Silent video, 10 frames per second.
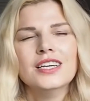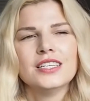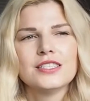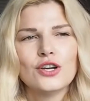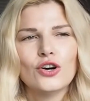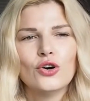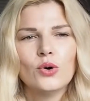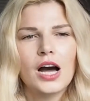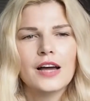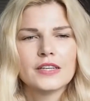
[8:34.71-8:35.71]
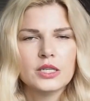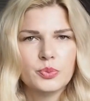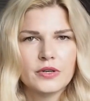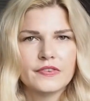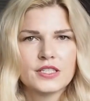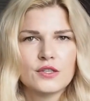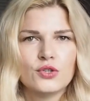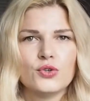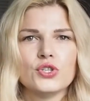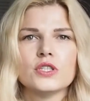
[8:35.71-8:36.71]
So I've got a perfect
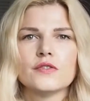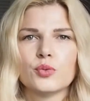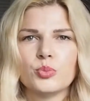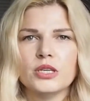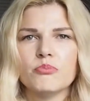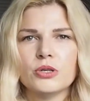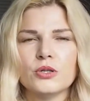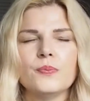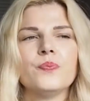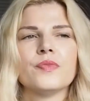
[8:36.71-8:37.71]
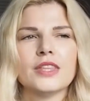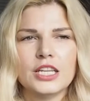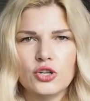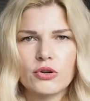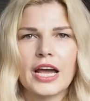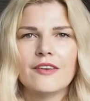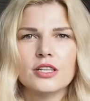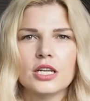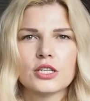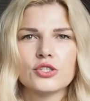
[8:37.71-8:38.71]
solutions for people that don't have
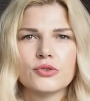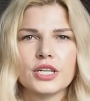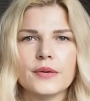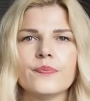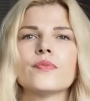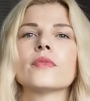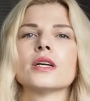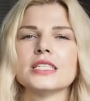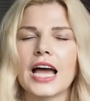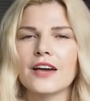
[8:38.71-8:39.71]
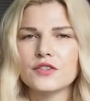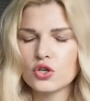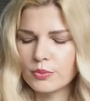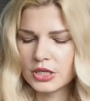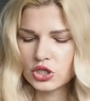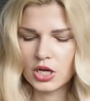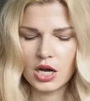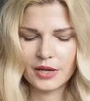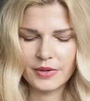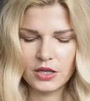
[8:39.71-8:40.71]
the luxury to have so much
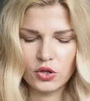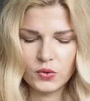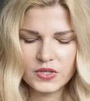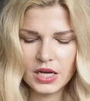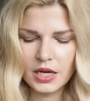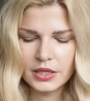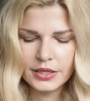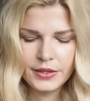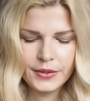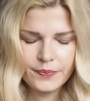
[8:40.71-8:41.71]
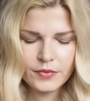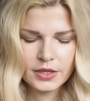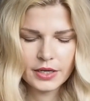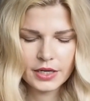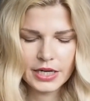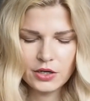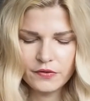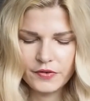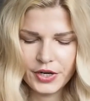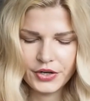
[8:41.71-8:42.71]
time, and those are kind
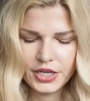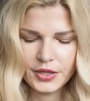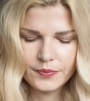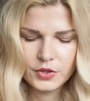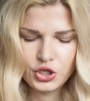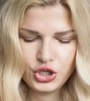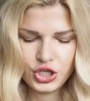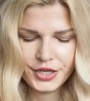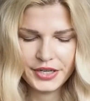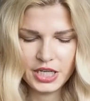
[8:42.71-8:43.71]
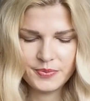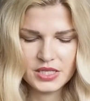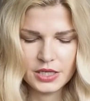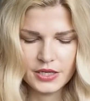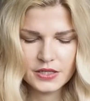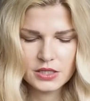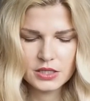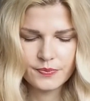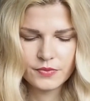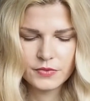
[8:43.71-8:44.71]
of very sheer
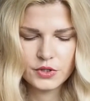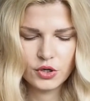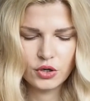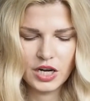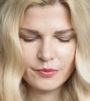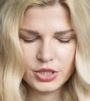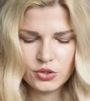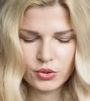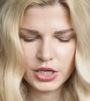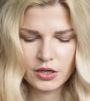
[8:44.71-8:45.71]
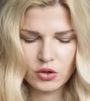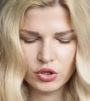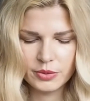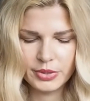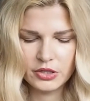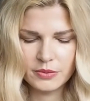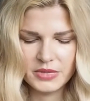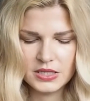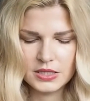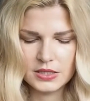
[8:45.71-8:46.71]
lipsticks. So I've been talking a lot about the
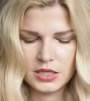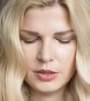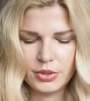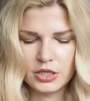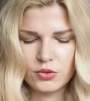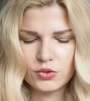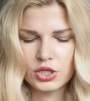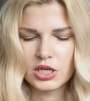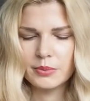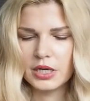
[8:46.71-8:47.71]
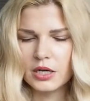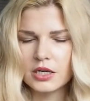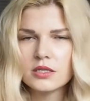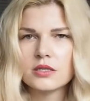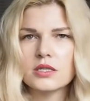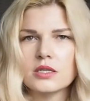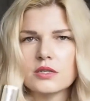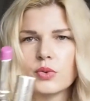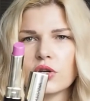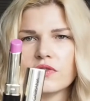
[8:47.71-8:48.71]
Miss Sicily by Dolce & Gabbana, so this
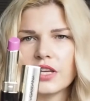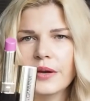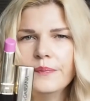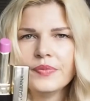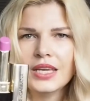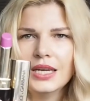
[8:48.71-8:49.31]
is one of them.